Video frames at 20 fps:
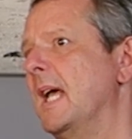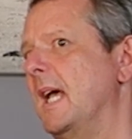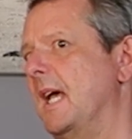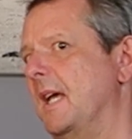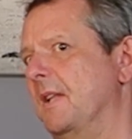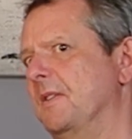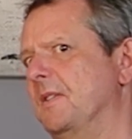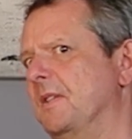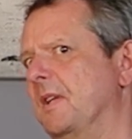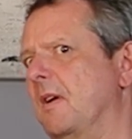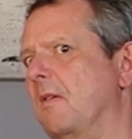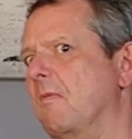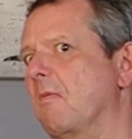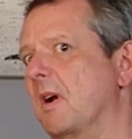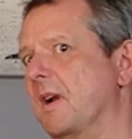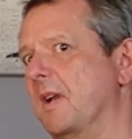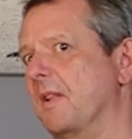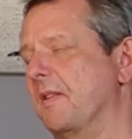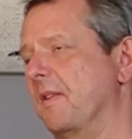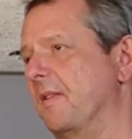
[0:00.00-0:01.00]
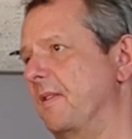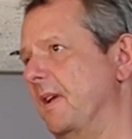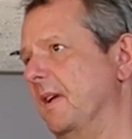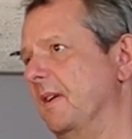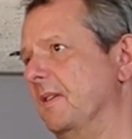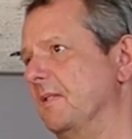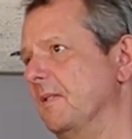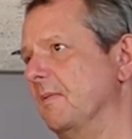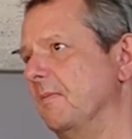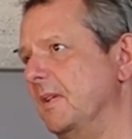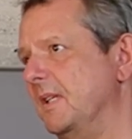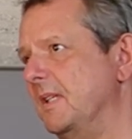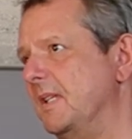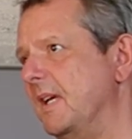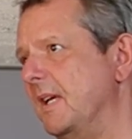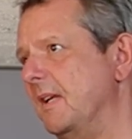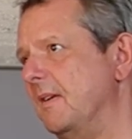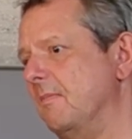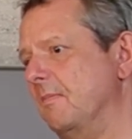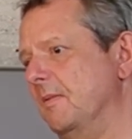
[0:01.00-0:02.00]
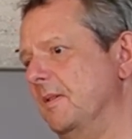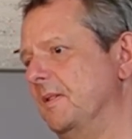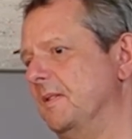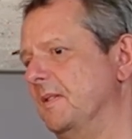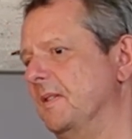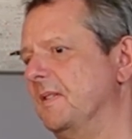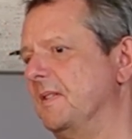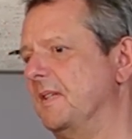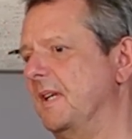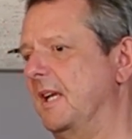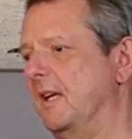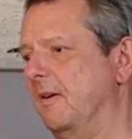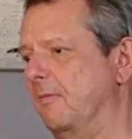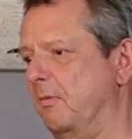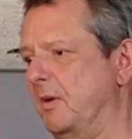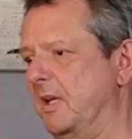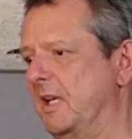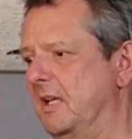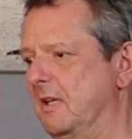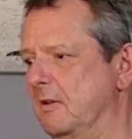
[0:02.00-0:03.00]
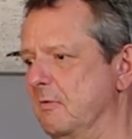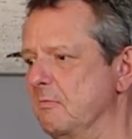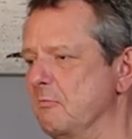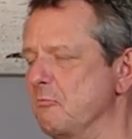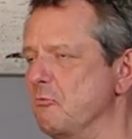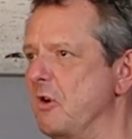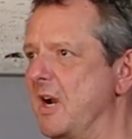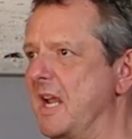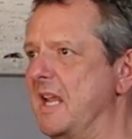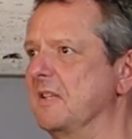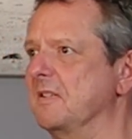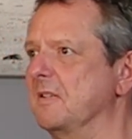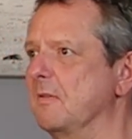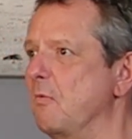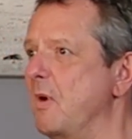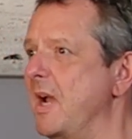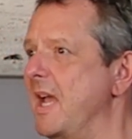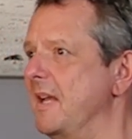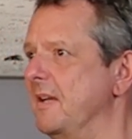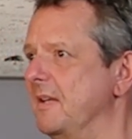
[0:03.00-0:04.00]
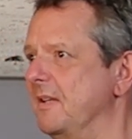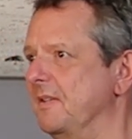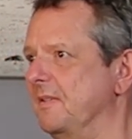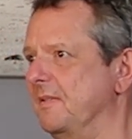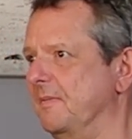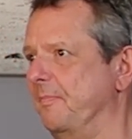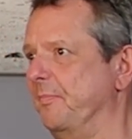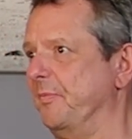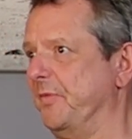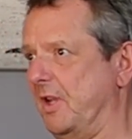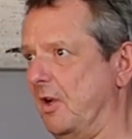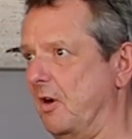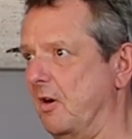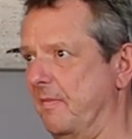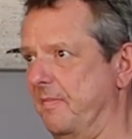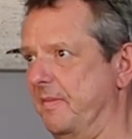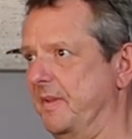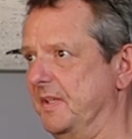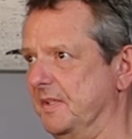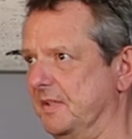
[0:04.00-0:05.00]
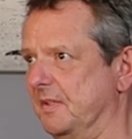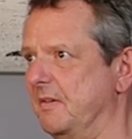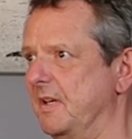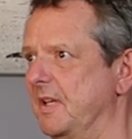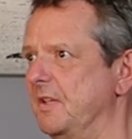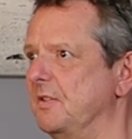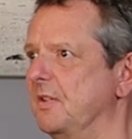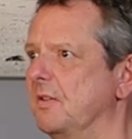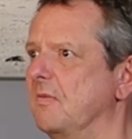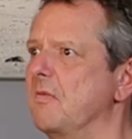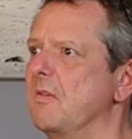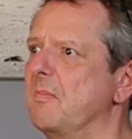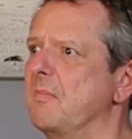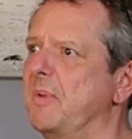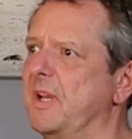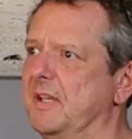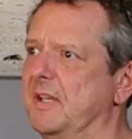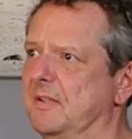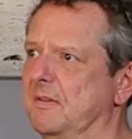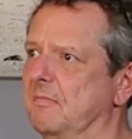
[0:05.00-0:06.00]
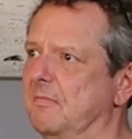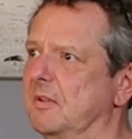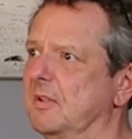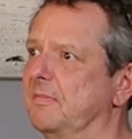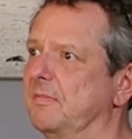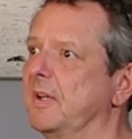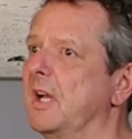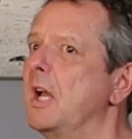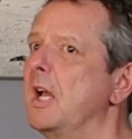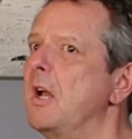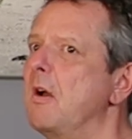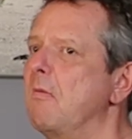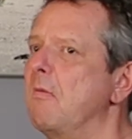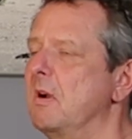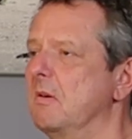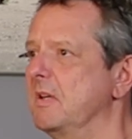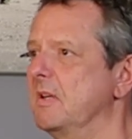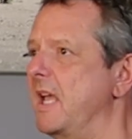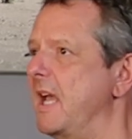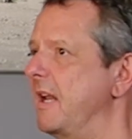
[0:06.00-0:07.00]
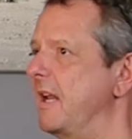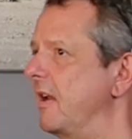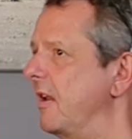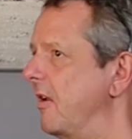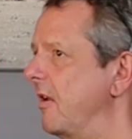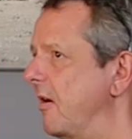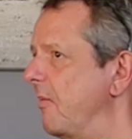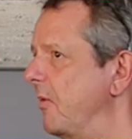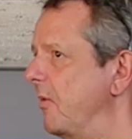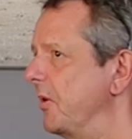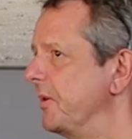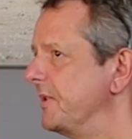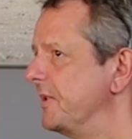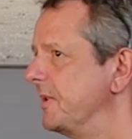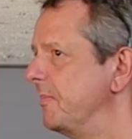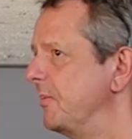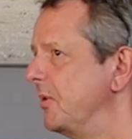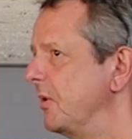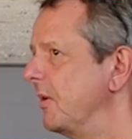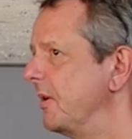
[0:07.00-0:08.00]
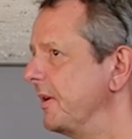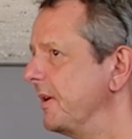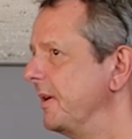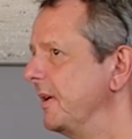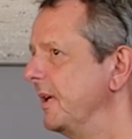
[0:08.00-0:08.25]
And so one of the things that we did was to say, if we raise awareness of this creature called a painted wolf, we will gain a lot more support.